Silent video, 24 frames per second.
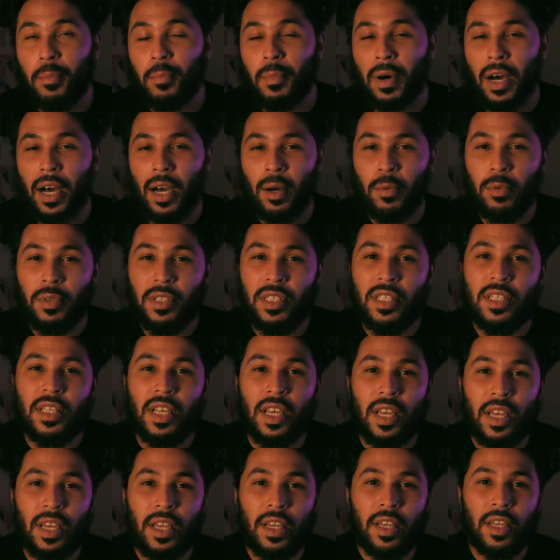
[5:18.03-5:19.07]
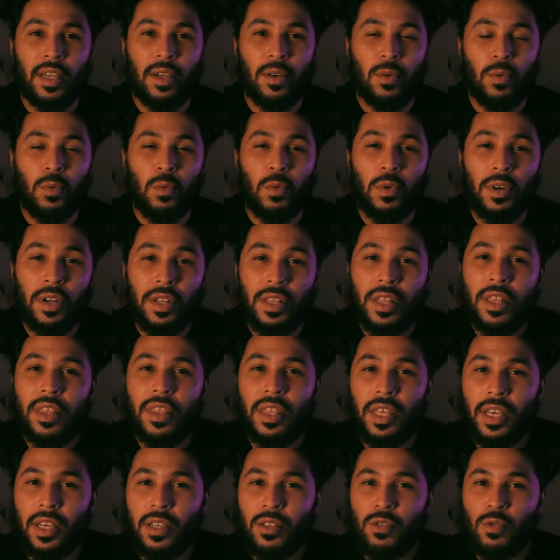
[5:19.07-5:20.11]
I would say one of the
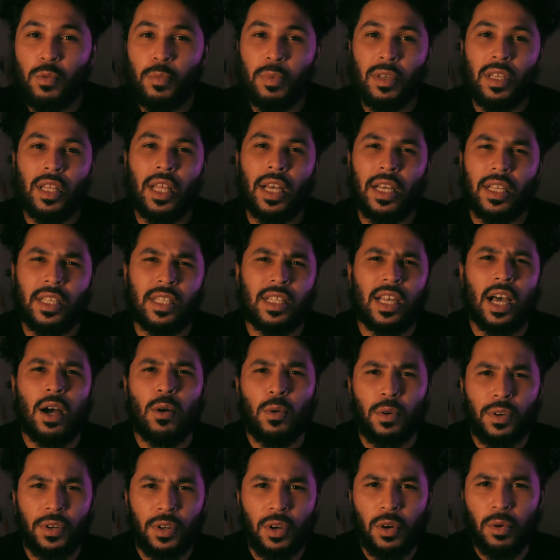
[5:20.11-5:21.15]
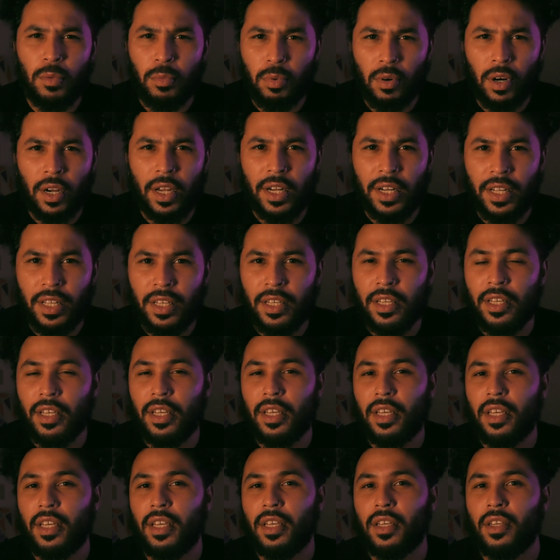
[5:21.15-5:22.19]
things would be like sourdough bread.
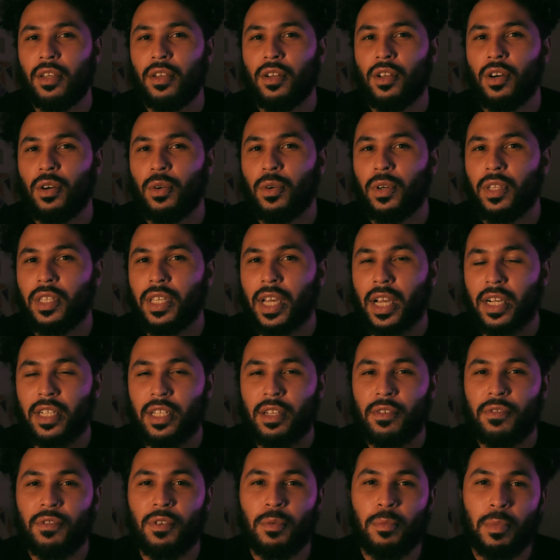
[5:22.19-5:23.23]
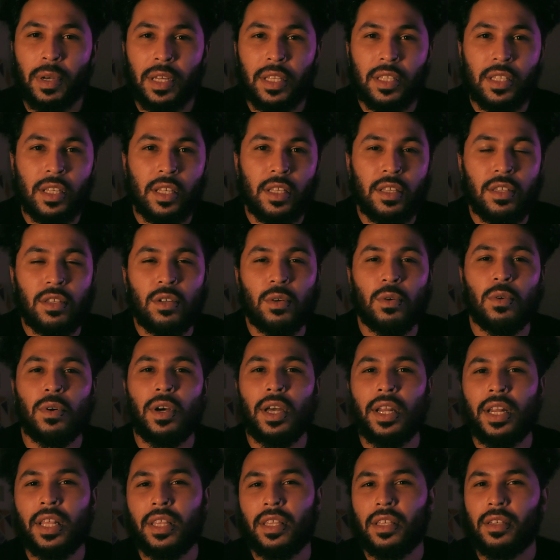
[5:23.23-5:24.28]
You know, it's actually fermented, so
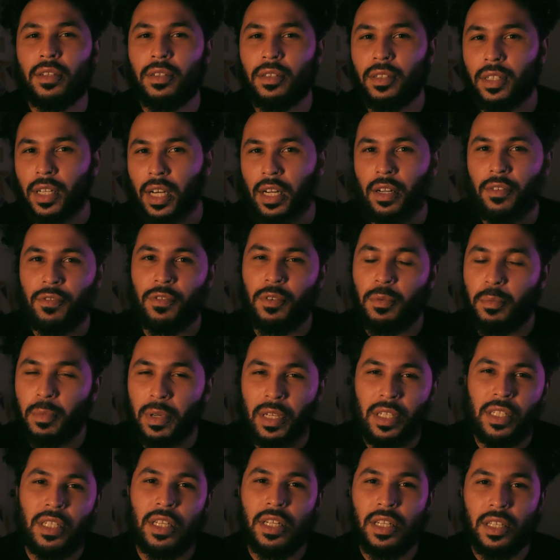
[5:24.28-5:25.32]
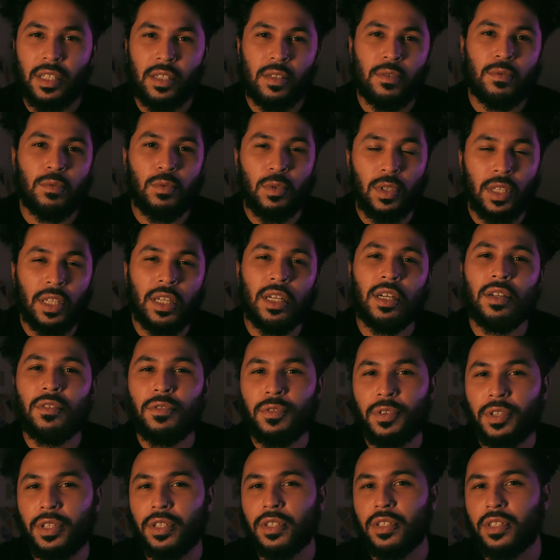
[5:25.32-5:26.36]
anything kind of fermented is really good
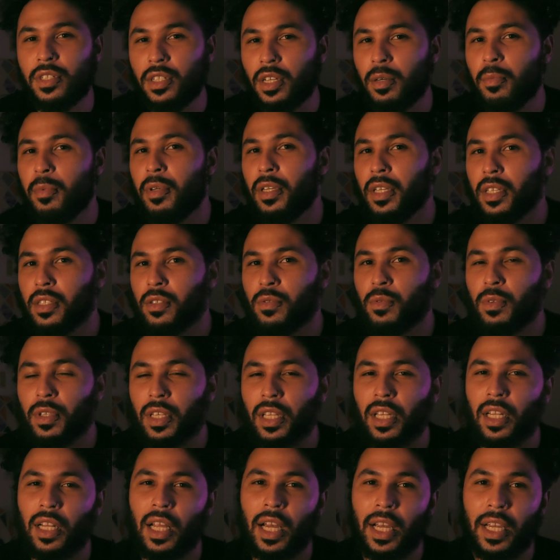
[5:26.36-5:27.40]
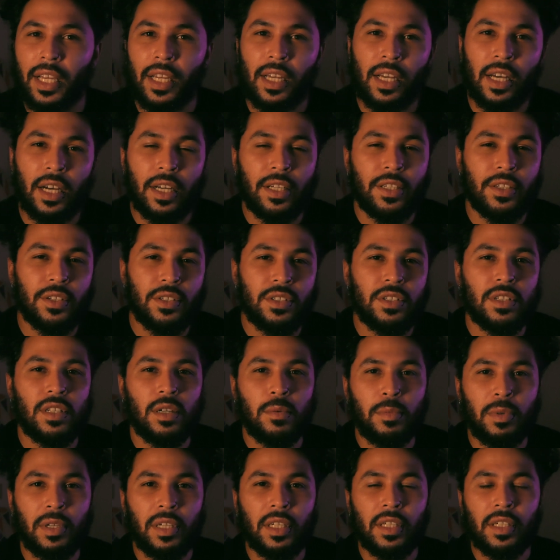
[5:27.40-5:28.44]
for your stomach. It's really light on your
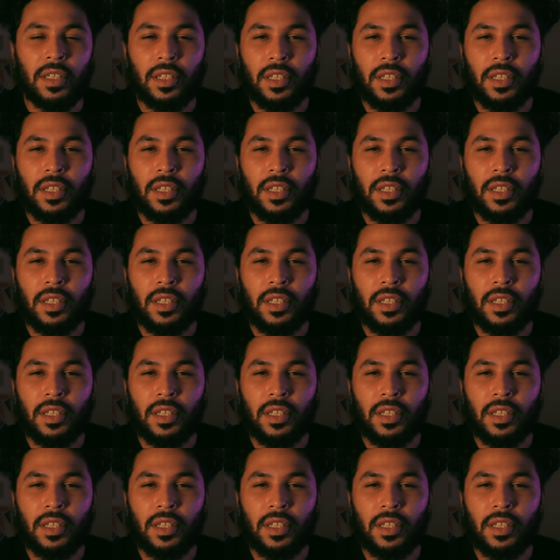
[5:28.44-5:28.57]
stomach.